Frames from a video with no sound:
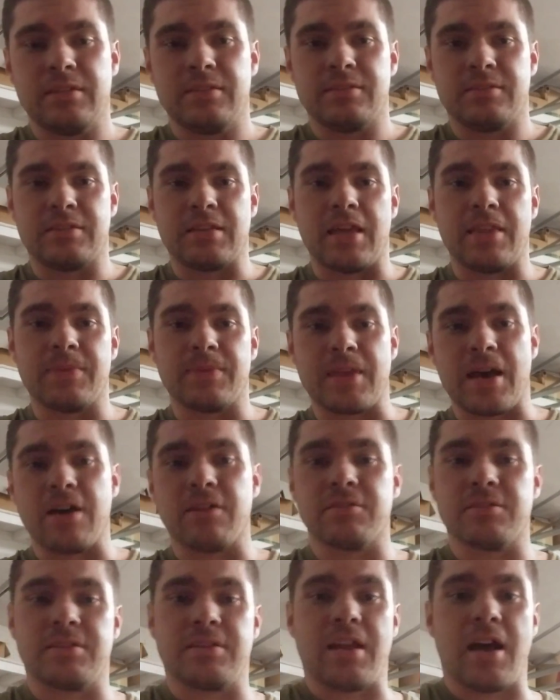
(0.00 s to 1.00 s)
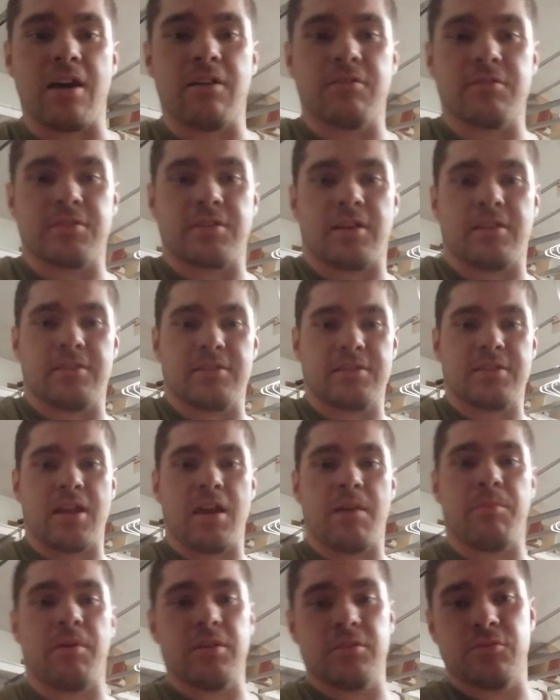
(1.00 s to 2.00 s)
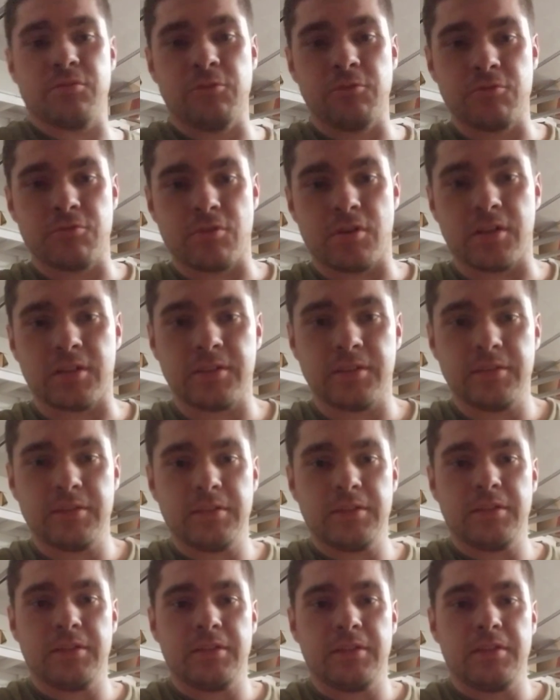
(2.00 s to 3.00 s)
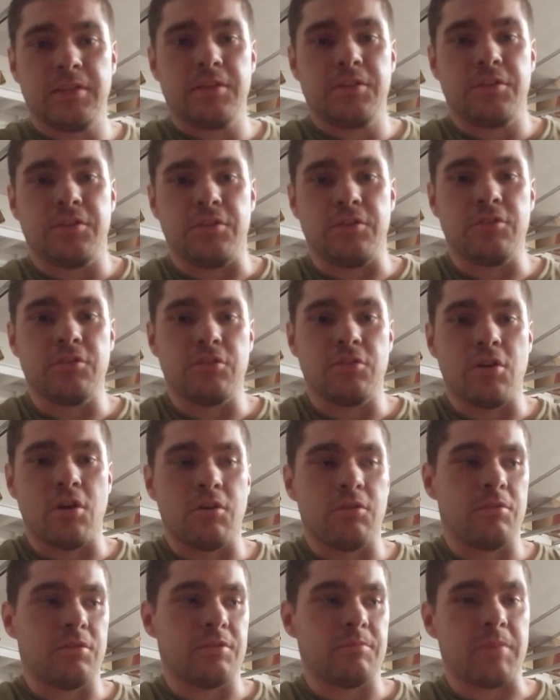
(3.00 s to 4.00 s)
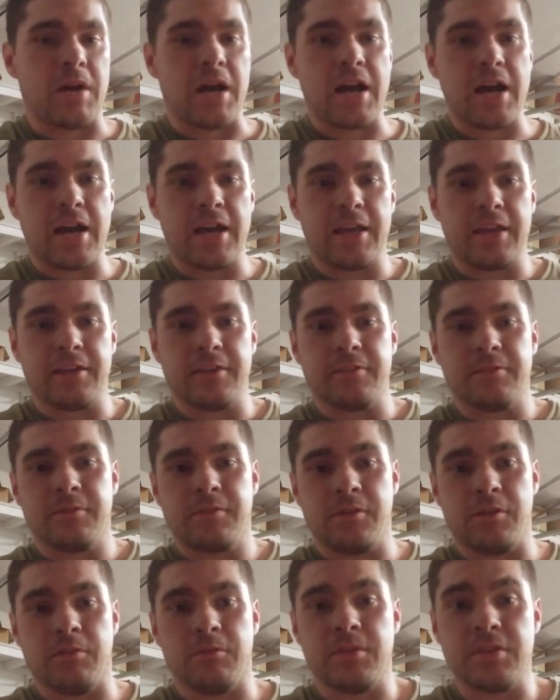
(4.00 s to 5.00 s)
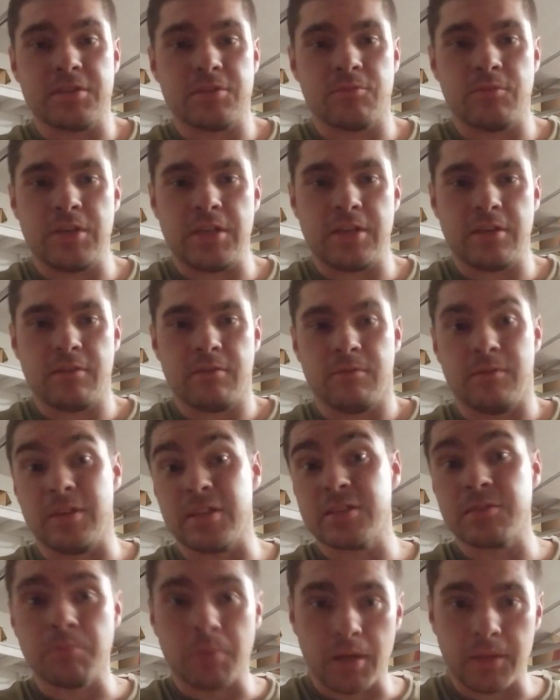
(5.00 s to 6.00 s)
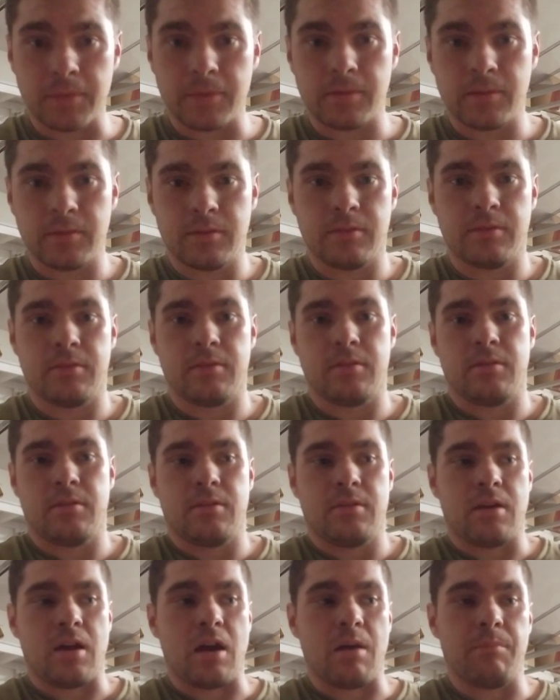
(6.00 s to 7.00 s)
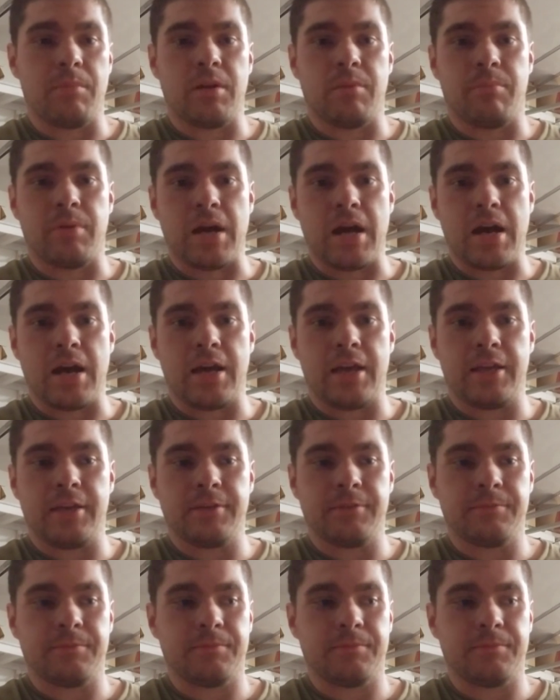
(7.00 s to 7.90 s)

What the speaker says: $10,000 on the Snap-on tool truck. You can go and buy, this month, I'm going to buy